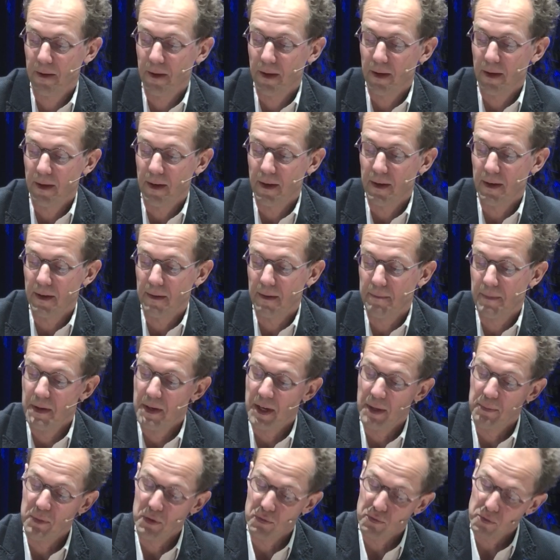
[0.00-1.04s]
Um,
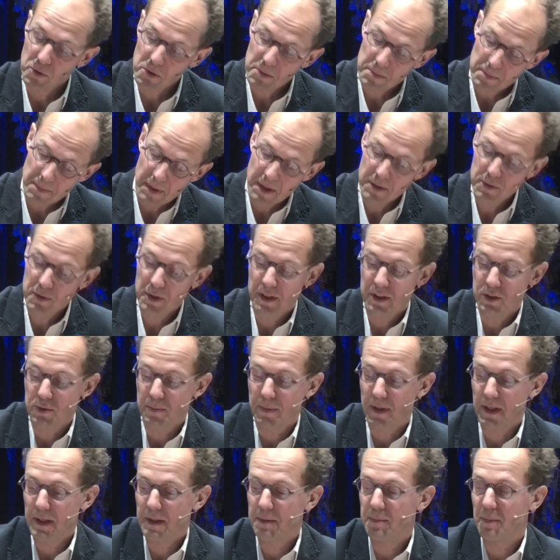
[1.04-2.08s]
and before mounting his
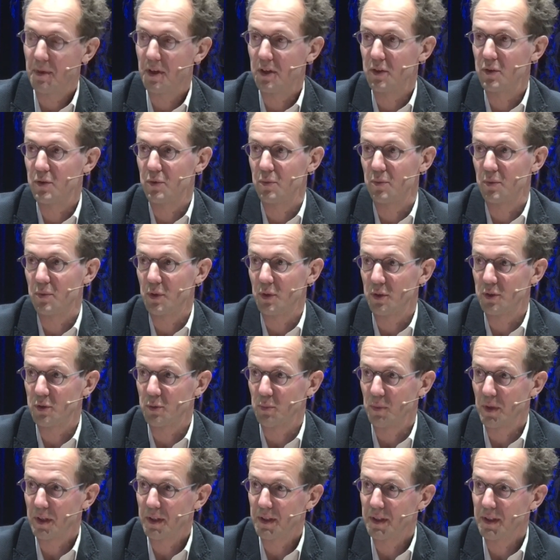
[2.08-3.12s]
bike, Mart worked
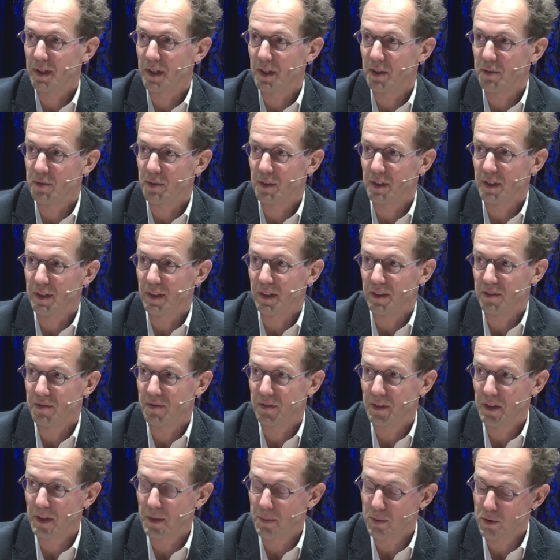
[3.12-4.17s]
one and a half year at
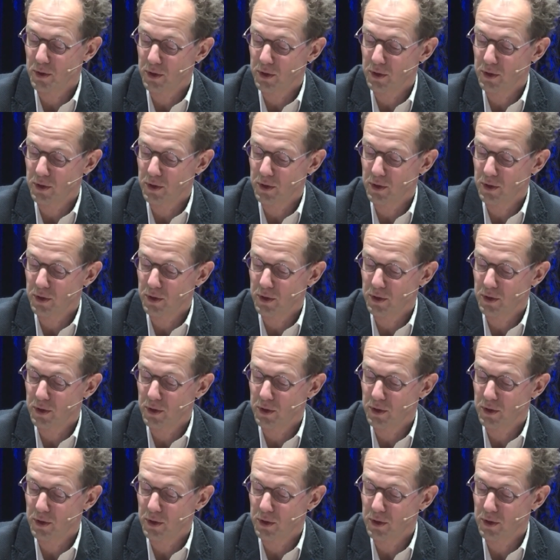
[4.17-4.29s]
Philips